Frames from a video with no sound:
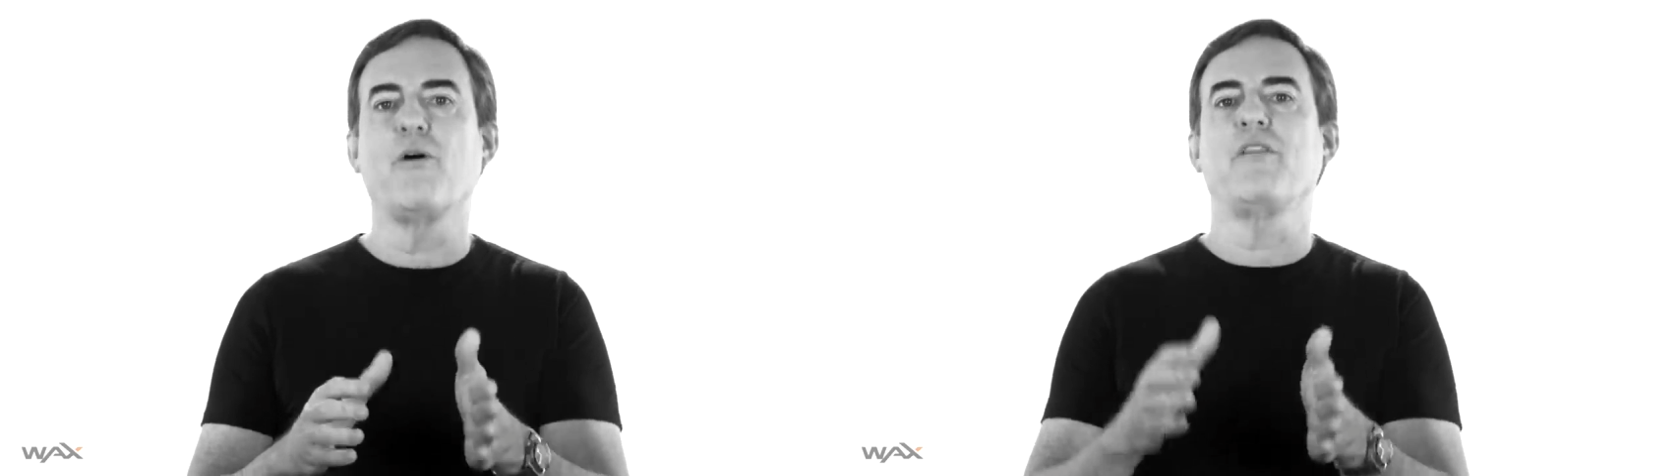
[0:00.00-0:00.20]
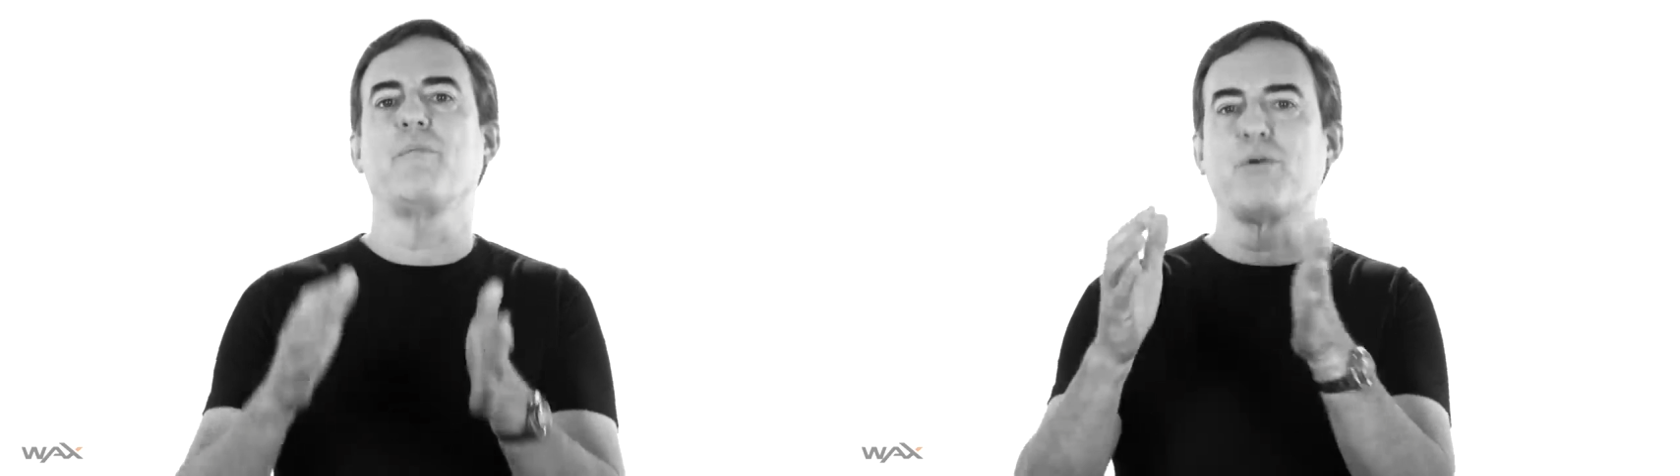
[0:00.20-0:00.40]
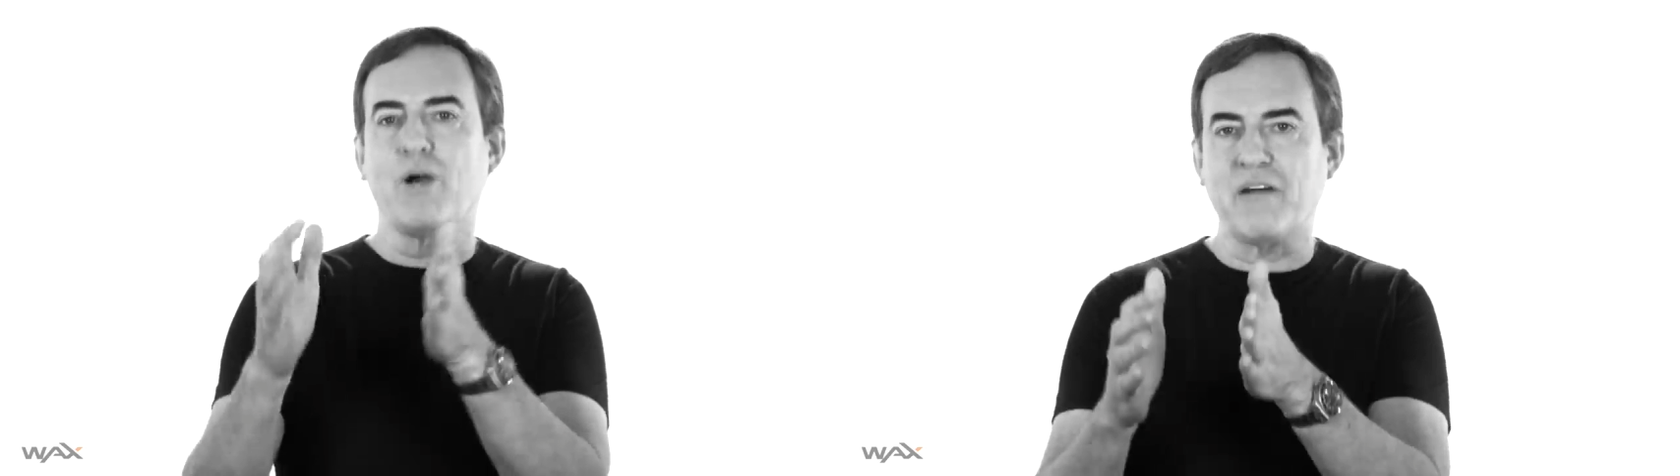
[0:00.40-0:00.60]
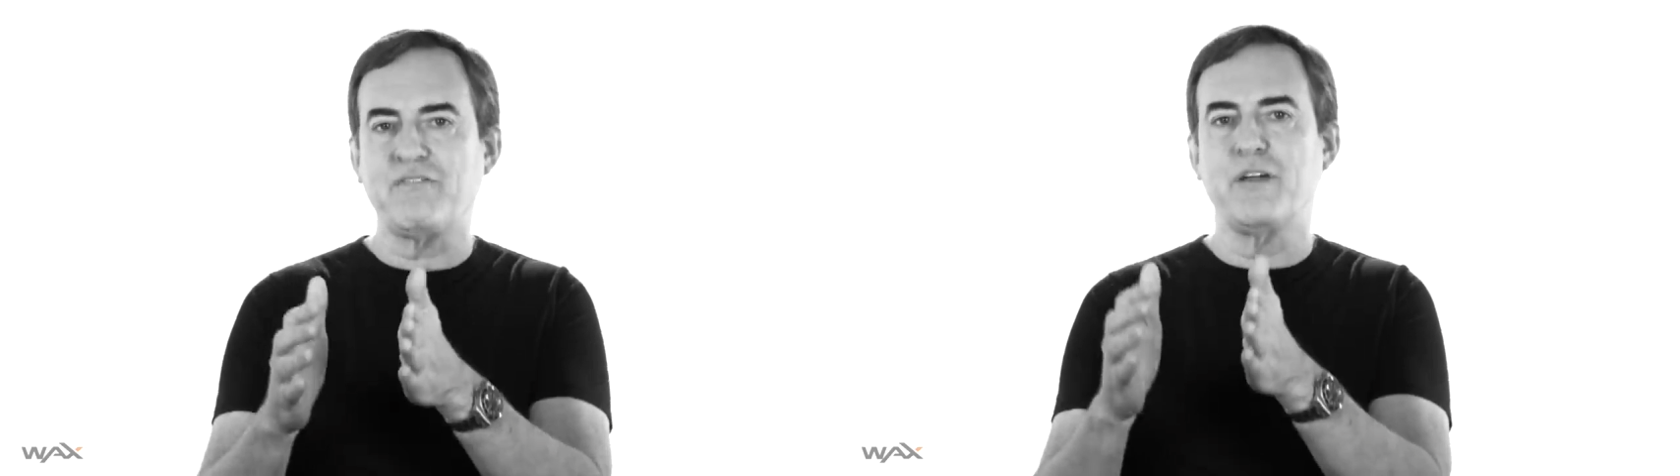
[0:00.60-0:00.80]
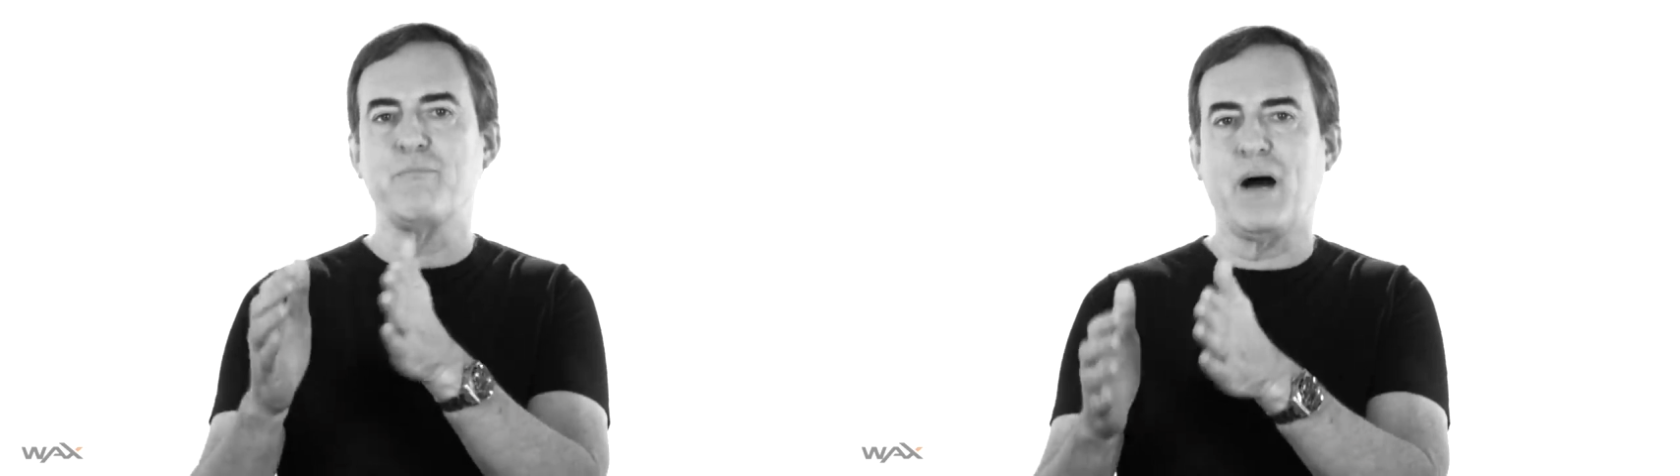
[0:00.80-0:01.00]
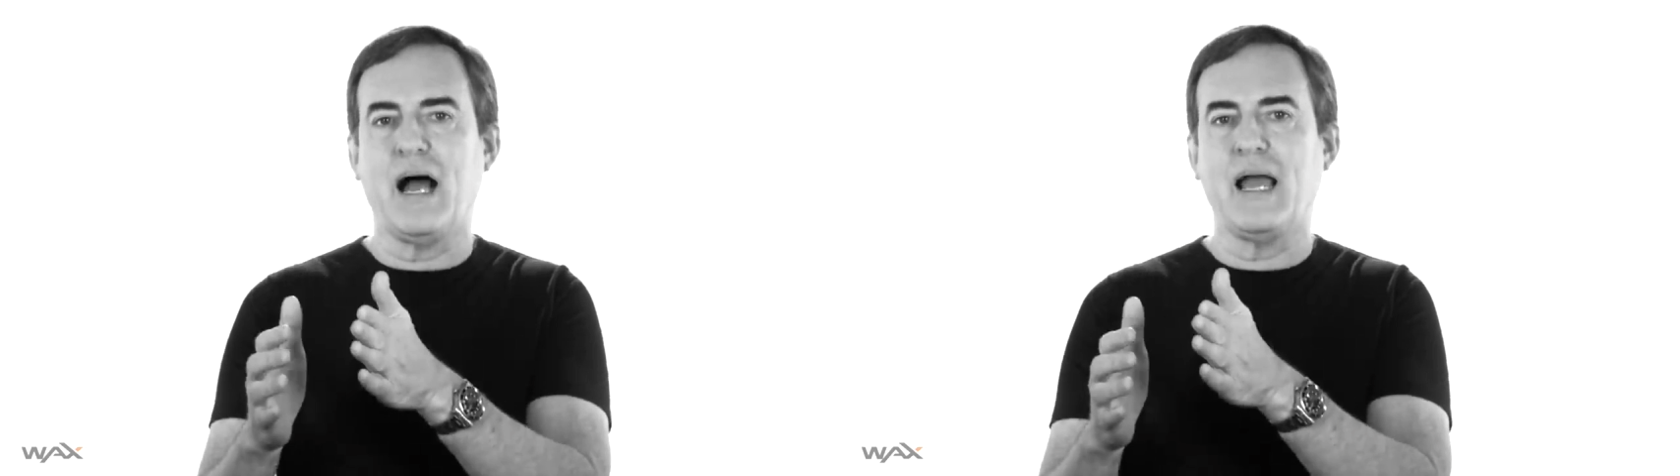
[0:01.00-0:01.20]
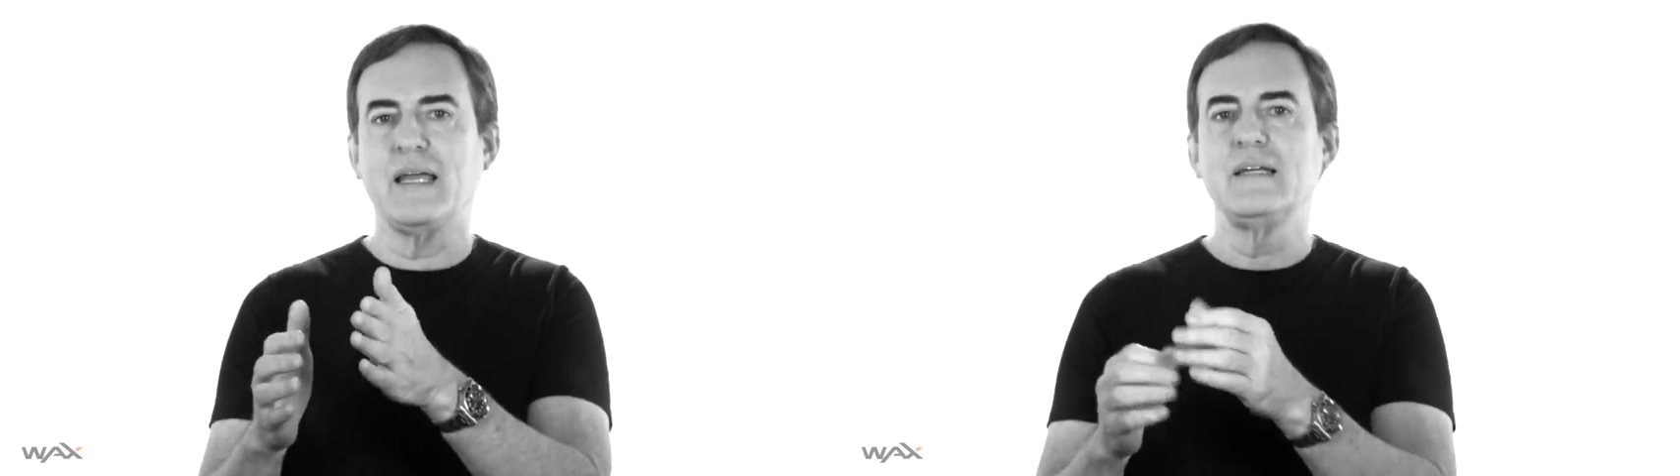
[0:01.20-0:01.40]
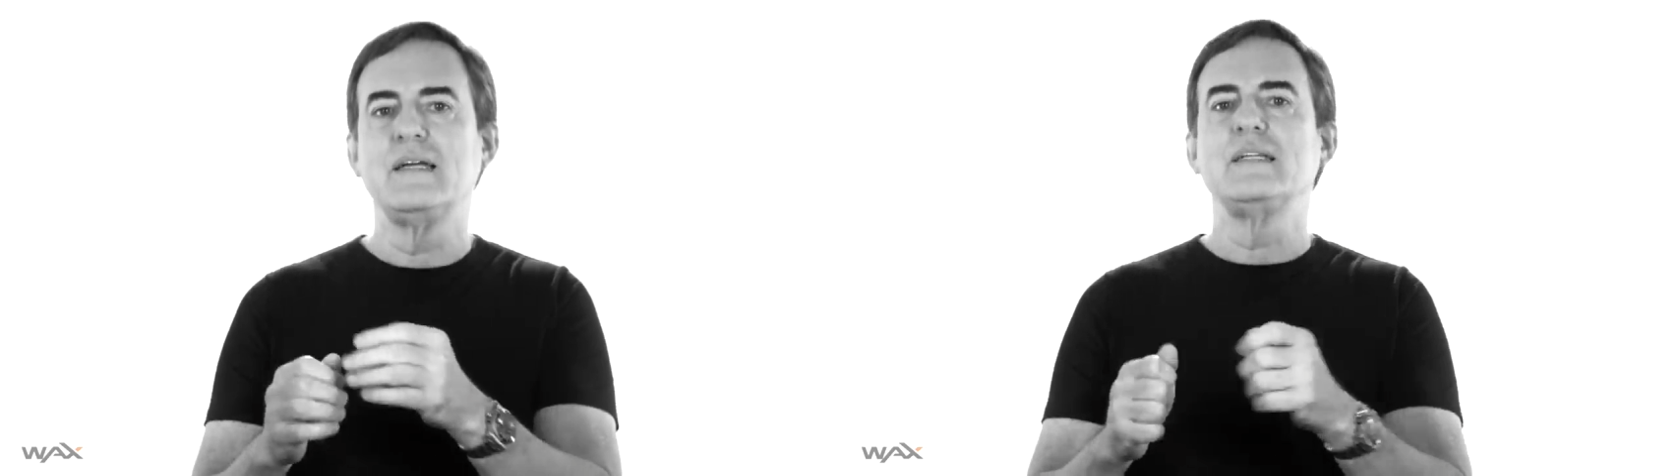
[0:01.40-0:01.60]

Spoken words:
or the profit by